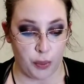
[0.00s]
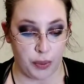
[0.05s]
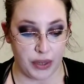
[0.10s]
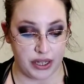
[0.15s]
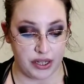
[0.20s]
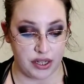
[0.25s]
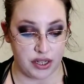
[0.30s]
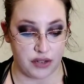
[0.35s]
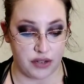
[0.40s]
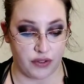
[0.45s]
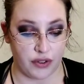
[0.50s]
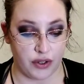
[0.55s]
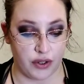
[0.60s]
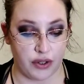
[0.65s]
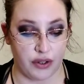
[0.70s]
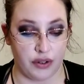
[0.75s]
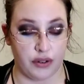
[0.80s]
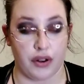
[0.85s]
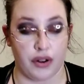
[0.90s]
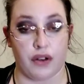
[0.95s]
opened
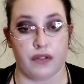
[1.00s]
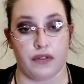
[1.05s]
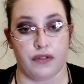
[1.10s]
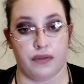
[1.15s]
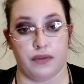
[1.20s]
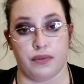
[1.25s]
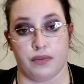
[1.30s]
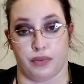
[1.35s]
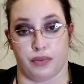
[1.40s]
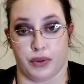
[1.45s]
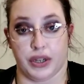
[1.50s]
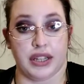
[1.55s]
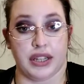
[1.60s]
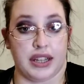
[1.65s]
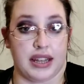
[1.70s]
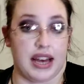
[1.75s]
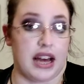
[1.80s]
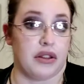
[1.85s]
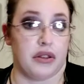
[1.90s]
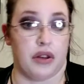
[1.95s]
for a,
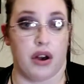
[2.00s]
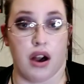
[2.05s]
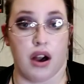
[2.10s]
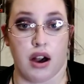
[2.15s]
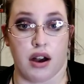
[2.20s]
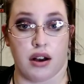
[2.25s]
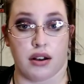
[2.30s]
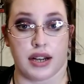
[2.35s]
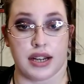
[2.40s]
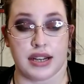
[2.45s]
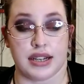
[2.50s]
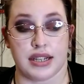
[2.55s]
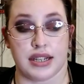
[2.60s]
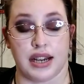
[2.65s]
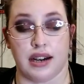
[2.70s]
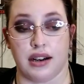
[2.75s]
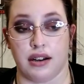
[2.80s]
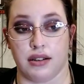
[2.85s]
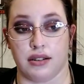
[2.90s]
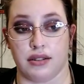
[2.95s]
really that long
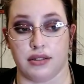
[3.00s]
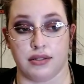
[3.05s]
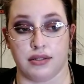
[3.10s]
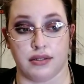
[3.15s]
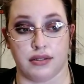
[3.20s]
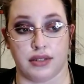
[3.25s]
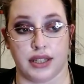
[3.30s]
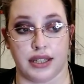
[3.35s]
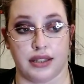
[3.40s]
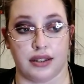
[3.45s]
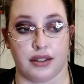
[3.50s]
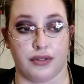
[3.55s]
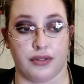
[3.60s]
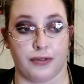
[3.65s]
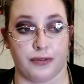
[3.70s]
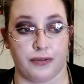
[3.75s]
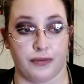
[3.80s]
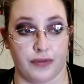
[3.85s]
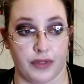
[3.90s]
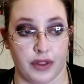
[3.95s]
until like the,
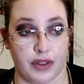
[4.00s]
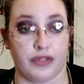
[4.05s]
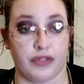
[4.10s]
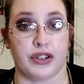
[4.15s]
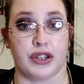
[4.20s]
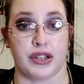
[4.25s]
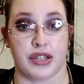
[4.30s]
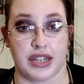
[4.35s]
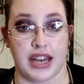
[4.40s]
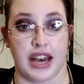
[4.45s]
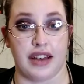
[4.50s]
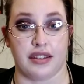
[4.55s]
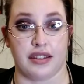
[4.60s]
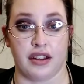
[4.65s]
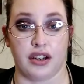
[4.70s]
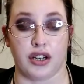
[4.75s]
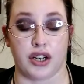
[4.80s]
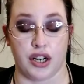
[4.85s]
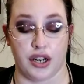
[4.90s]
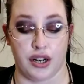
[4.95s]
the first
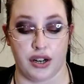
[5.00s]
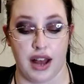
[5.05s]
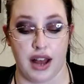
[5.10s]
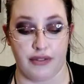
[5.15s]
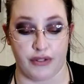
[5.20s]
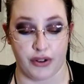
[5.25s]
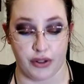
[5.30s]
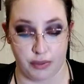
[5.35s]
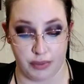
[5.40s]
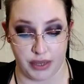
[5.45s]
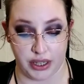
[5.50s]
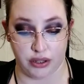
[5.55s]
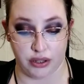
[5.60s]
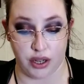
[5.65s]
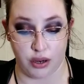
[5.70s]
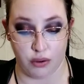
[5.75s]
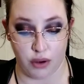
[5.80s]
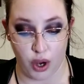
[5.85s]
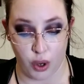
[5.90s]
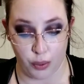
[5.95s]
death occurred after the
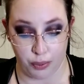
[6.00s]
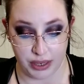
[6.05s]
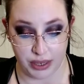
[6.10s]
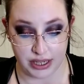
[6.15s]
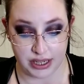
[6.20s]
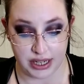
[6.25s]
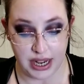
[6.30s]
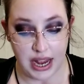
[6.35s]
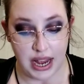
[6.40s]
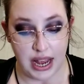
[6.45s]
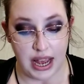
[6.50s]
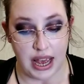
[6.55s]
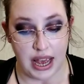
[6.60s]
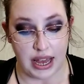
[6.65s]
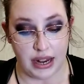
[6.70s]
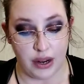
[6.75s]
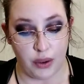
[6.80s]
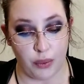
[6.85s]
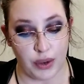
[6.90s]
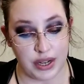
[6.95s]
Bigelow opened.
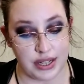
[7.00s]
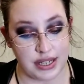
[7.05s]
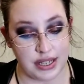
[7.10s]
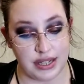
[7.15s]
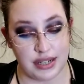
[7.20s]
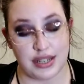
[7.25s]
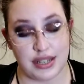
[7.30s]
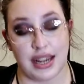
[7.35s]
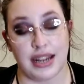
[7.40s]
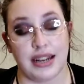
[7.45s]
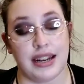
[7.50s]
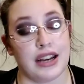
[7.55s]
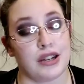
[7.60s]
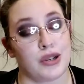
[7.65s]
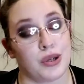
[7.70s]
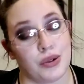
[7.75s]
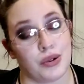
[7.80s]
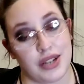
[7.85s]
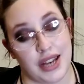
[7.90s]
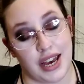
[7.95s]
And it wasn't a
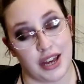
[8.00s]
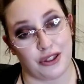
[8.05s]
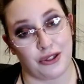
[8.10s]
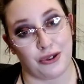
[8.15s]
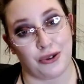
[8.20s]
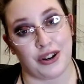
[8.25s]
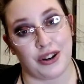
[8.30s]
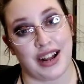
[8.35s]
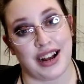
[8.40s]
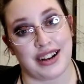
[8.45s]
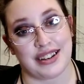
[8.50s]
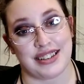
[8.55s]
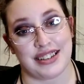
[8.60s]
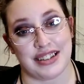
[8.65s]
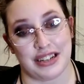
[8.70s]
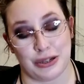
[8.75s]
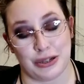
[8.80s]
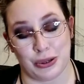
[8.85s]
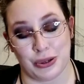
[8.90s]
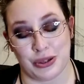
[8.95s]
natural death or an
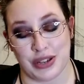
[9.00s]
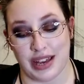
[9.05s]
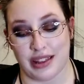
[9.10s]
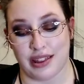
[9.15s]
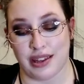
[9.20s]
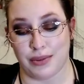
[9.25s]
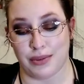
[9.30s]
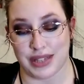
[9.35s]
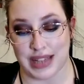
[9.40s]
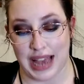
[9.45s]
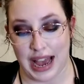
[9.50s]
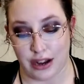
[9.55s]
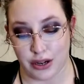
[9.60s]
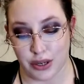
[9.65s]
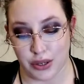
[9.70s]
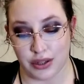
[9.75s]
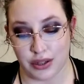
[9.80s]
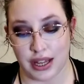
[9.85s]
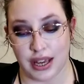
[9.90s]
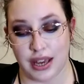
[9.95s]
accidental death, it was
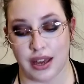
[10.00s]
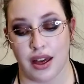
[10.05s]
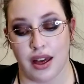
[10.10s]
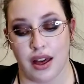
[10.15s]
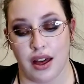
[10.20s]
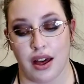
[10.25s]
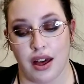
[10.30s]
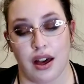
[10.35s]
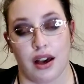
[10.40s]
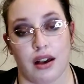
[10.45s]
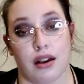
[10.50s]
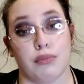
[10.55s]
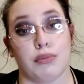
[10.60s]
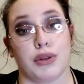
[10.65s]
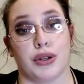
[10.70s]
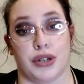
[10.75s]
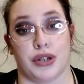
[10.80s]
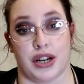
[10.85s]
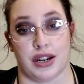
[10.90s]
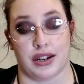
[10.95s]
actually a
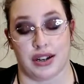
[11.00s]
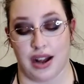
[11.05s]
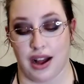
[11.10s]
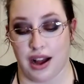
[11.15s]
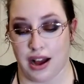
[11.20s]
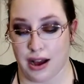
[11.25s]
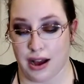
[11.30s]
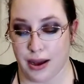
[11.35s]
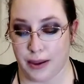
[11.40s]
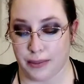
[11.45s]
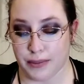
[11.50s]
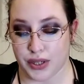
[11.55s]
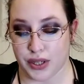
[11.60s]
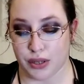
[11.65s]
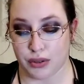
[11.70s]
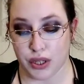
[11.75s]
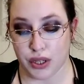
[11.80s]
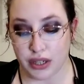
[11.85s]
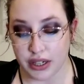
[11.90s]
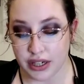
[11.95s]
murder. Um,
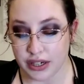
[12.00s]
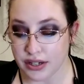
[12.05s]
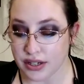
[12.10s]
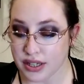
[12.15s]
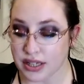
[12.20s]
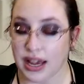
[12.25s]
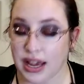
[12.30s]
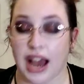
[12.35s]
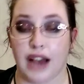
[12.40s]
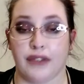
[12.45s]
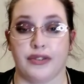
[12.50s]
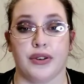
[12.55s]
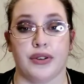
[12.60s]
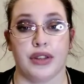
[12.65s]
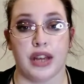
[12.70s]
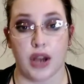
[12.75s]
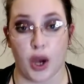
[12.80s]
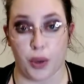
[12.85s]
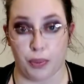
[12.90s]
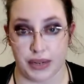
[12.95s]
so, two years
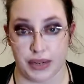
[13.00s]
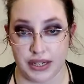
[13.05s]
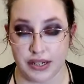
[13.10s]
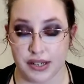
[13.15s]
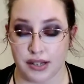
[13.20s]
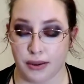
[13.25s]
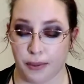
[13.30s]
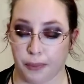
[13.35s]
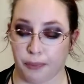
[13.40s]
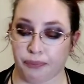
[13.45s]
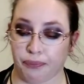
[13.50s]
after they opened,